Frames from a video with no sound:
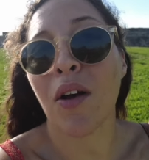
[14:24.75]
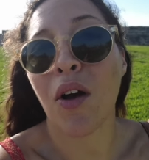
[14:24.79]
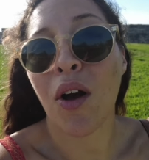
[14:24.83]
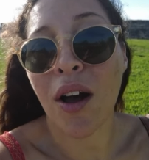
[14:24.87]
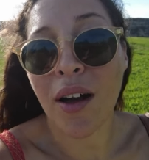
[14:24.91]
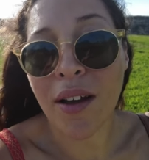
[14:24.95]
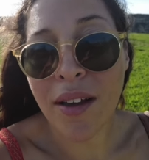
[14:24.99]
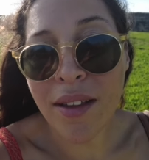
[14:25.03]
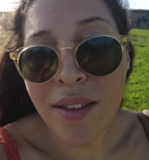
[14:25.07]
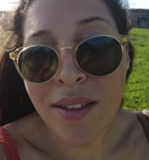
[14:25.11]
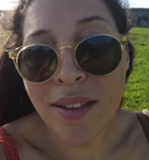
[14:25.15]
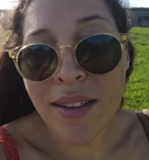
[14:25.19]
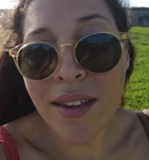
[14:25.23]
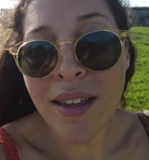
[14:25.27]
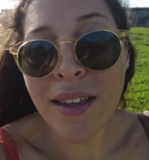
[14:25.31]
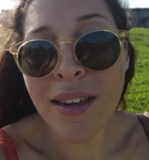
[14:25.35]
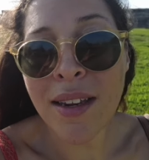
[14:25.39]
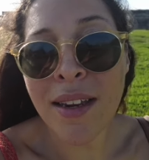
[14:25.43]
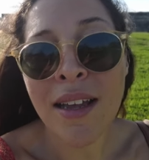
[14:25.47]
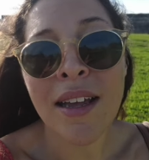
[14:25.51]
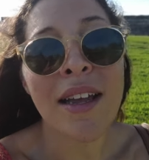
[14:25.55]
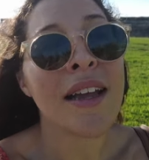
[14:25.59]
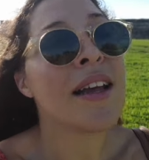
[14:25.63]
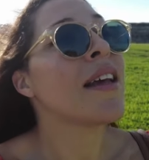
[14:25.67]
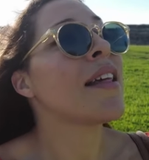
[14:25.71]
Augustine,
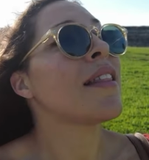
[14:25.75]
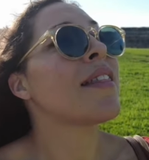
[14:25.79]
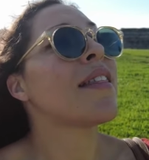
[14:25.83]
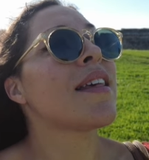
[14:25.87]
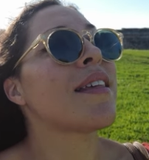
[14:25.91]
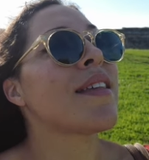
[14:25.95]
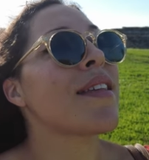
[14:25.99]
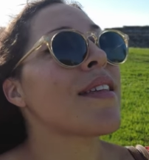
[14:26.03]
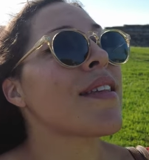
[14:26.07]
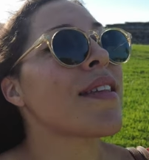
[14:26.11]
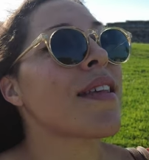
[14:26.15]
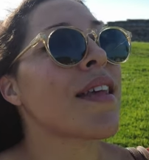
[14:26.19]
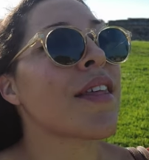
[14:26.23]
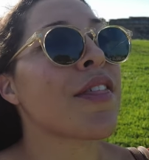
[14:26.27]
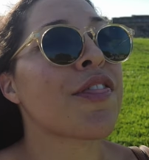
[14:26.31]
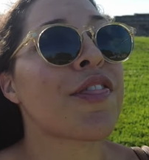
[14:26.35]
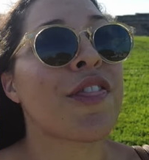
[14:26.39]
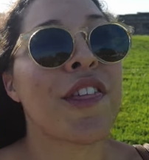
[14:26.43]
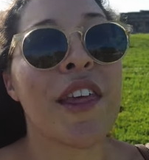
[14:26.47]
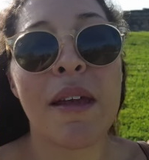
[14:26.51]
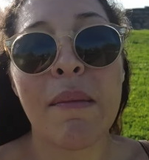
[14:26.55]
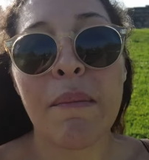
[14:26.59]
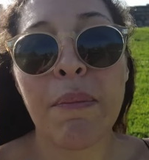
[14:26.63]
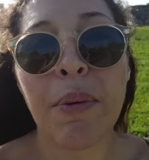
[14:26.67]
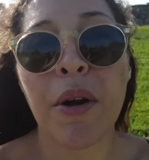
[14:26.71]
this is a
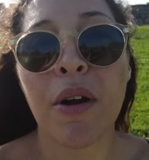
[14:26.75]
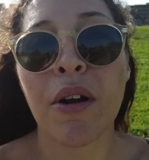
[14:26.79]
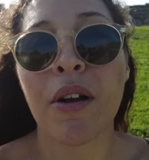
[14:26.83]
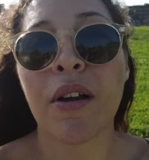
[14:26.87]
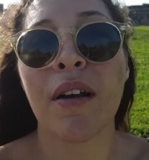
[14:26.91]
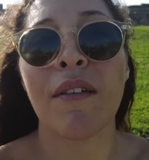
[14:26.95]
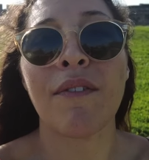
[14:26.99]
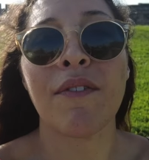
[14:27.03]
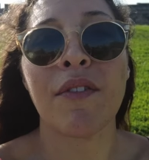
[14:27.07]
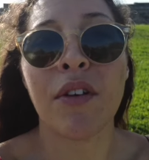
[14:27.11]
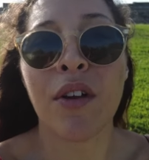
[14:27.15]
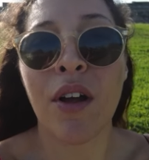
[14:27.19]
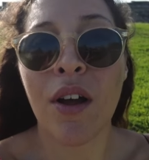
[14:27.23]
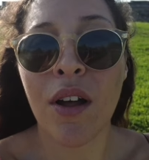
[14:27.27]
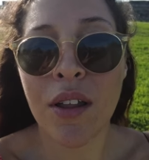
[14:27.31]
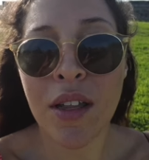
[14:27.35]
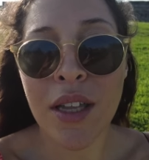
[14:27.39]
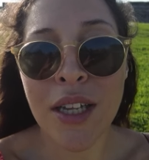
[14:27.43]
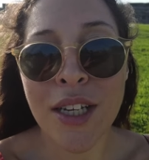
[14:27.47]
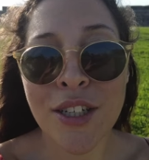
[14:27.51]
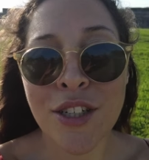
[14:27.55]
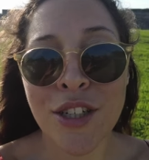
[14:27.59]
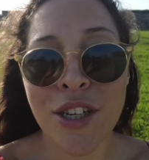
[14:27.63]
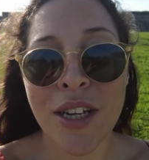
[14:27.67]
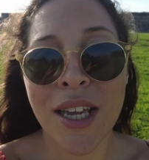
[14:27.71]
theme park of
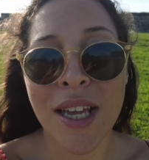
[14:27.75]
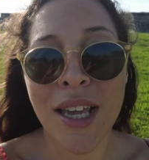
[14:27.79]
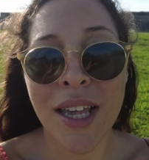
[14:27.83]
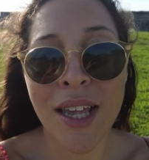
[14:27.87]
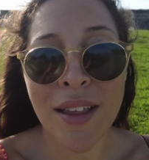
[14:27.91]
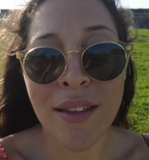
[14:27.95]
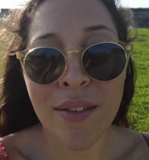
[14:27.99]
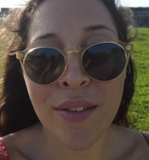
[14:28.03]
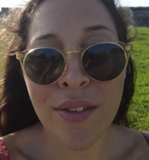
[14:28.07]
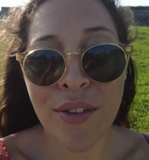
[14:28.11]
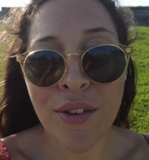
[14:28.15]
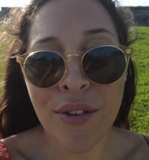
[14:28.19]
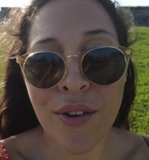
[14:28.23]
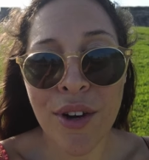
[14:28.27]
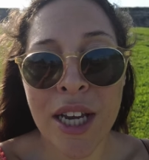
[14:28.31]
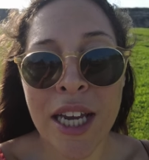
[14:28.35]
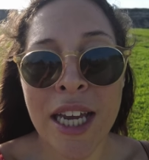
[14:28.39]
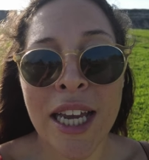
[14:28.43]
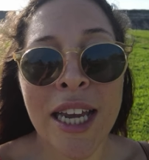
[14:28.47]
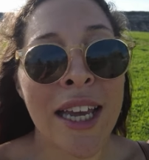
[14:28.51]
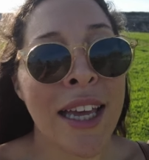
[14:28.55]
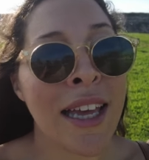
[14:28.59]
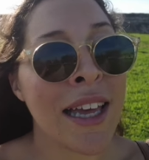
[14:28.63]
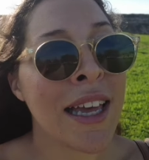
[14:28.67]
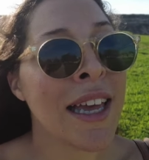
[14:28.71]
knowledge,
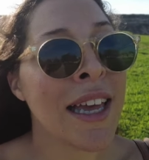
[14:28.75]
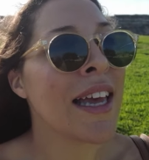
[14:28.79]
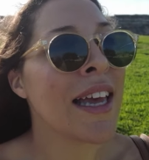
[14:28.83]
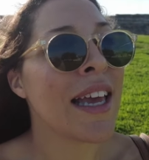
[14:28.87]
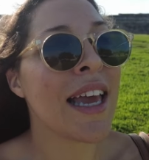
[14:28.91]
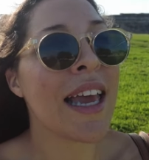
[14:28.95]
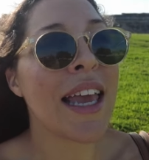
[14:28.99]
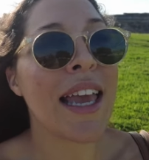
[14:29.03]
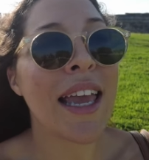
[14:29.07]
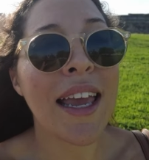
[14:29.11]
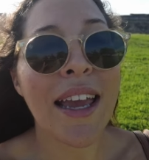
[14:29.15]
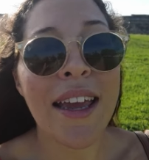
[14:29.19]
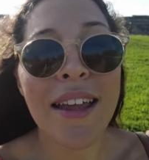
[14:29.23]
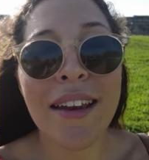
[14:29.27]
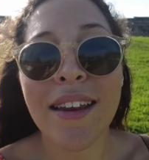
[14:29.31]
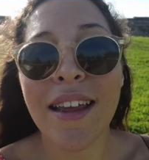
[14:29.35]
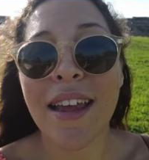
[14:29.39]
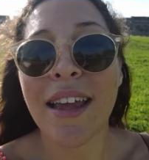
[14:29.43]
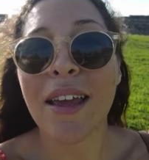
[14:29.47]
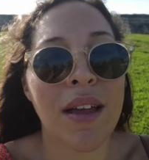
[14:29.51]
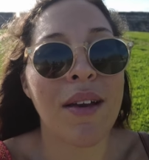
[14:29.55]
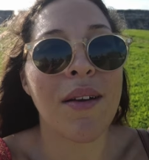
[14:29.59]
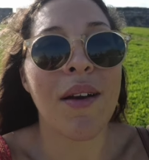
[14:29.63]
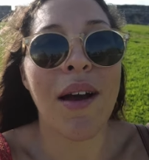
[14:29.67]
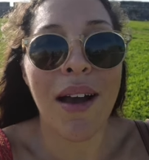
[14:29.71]
history, and
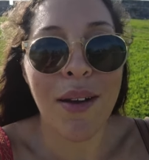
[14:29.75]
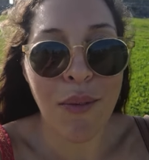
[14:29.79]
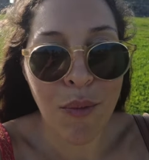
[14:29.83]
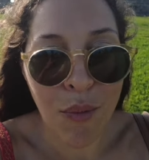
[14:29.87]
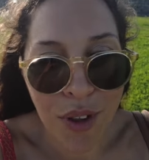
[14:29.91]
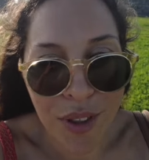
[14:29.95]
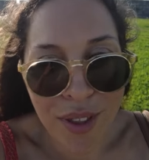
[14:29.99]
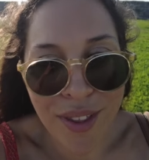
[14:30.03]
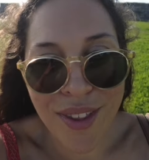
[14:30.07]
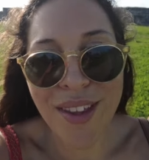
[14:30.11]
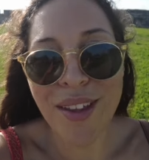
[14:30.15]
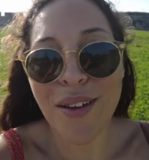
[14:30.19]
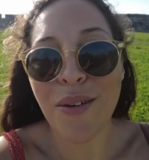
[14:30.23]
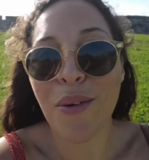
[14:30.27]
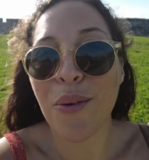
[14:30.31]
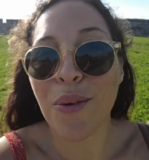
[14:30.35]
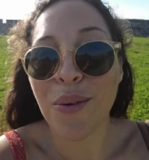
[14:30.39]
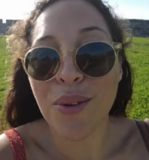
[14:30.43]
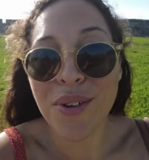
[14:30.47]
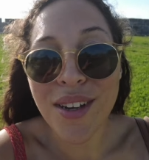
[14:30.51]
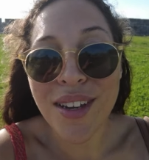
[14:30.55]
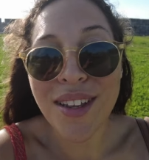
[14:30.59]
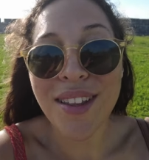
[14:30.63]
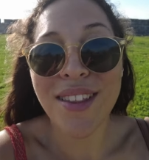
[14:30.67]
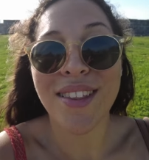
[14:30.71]
it was the
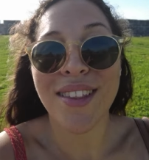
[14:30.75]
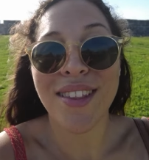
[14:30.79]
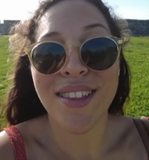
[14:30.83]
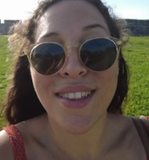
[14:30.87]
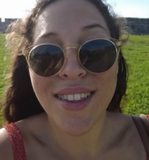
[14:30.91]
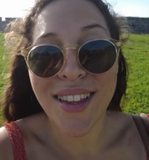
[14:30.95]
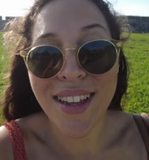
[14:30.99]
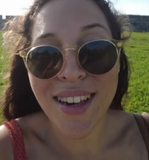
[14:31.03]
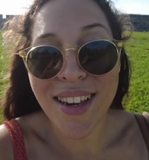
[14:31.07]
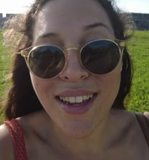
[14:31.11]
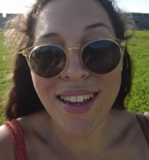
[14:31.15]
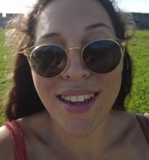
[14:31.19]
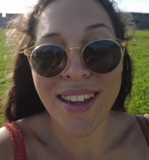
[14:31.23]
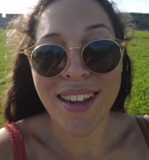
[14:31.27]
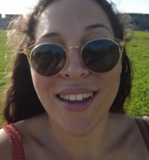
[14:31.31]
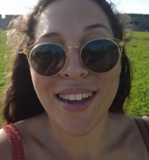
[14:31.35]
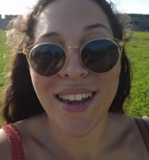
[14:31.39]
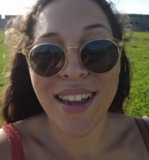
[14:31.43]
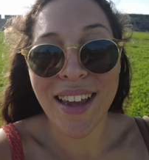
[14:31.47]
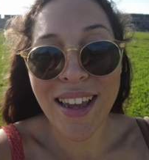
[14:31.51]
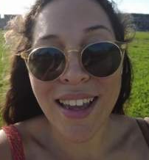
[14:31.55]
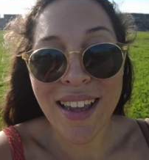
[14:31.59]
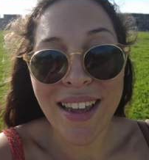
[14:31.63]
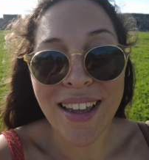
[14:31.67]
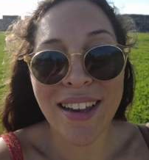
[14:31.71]
oldest city
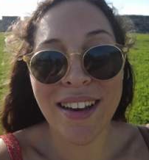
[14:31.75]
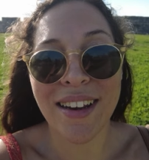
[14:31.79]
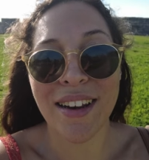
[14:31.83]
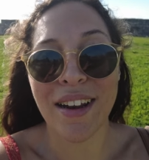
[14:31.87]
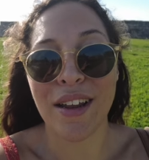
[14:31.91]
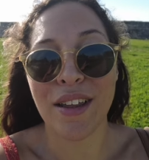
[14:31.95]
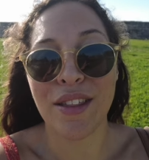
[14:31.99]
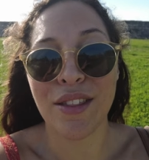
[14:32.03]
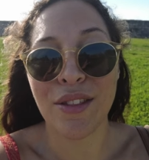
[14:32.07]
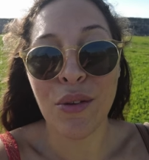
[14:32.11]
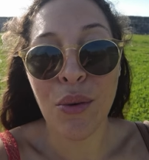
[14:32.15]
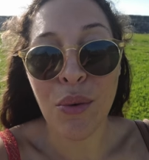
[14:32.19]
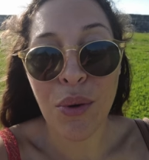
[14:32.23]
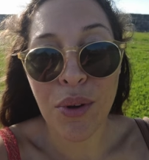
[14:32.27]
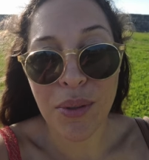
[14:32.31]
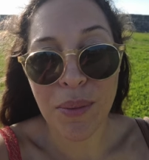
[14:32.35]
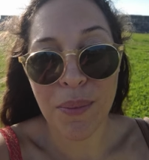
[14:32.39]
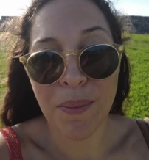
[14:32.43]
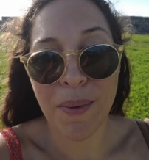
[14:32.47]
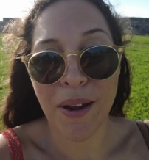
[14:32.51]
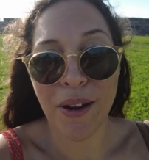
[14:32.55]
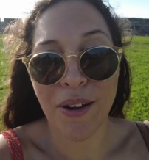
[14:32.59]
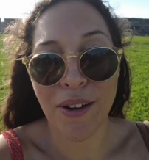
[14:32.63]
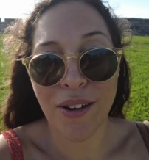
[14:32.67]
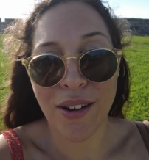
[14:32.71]
in North
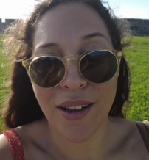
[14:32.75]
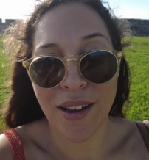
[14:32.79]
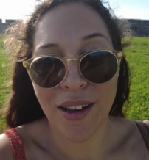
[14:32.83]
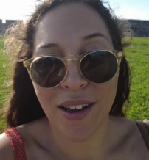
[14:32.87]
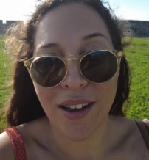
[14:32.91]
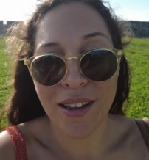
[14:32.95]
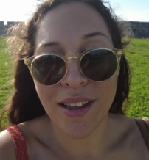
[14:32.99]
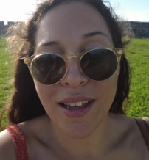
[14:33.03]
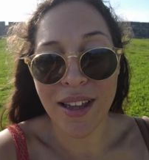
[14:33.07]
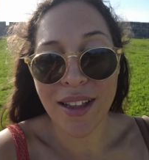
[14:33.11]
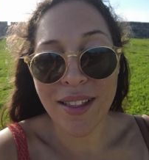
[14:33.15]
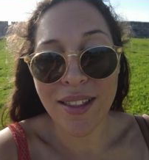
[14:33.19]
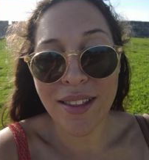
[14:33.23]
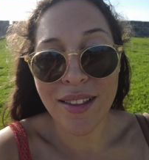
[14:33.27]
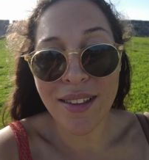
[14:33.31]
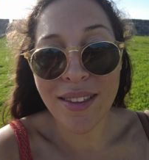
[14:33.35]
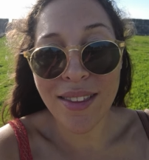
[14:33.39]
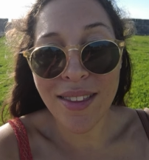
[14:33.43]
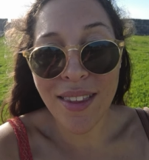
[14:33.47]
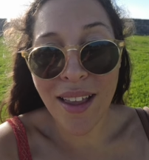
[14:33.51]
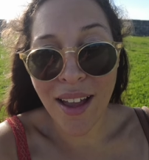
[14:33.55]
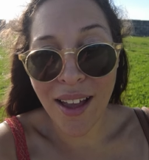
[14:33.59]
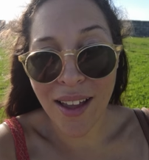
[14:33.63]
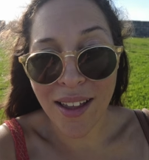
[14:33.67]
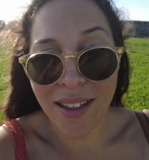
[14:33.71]
America. It's
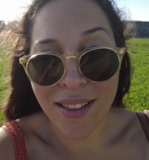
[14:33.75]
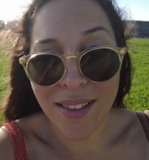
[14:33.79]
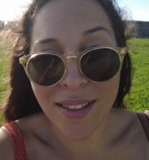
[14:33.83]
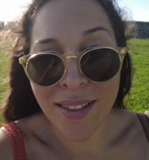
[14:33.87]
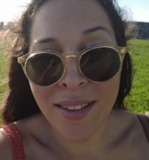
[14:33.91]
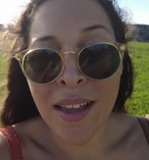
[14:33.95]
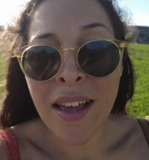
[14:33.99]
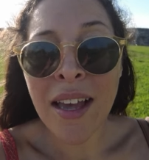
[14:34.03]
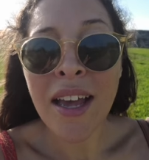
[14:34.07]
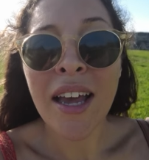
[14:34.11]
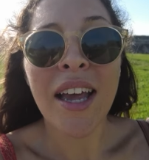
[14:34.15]
nuts.